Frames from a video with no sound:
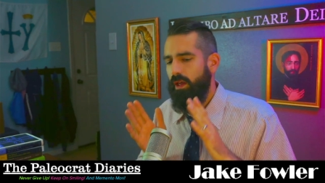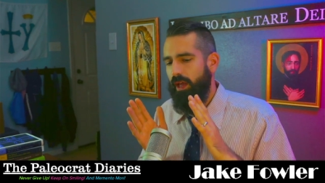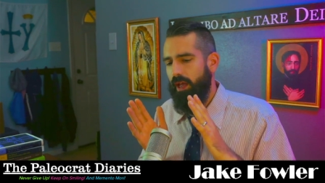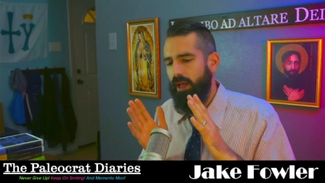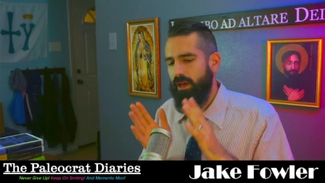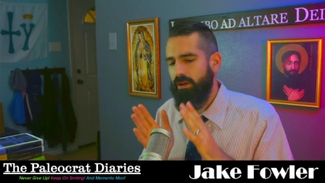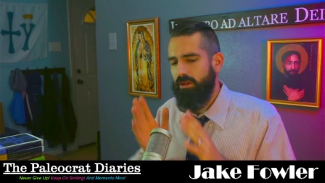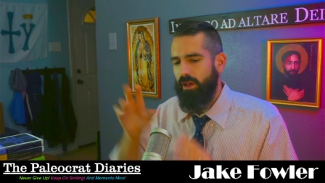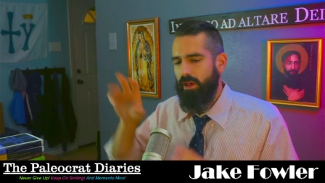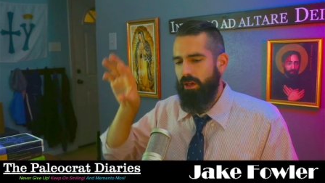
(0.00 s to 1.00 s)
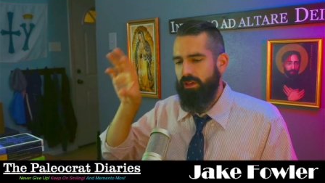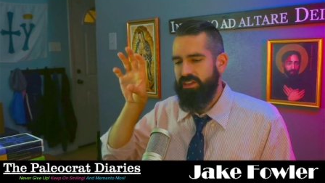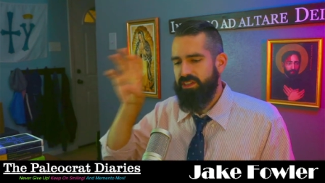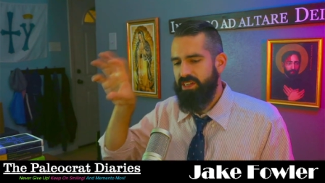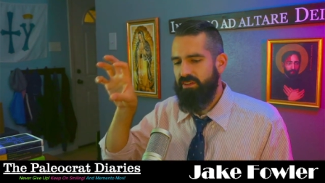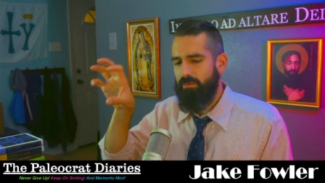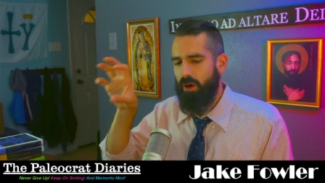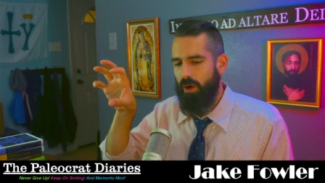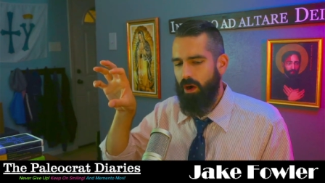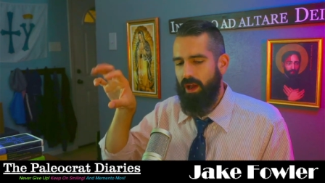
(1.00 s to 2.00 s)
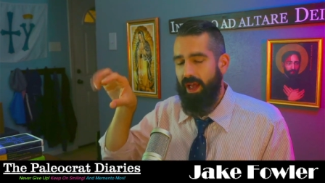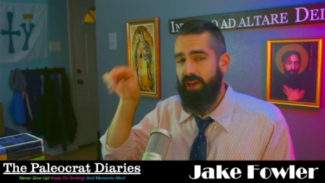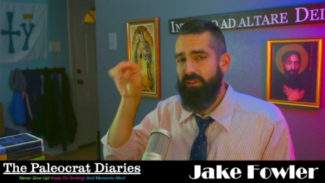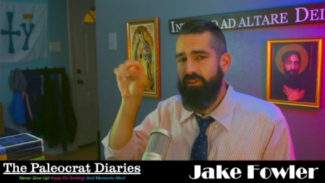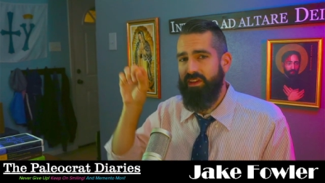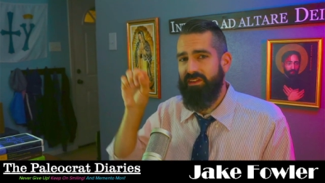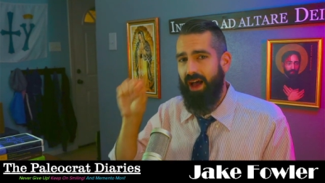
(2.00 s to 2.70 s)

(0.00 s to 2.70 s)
And the Sea of Marmara has these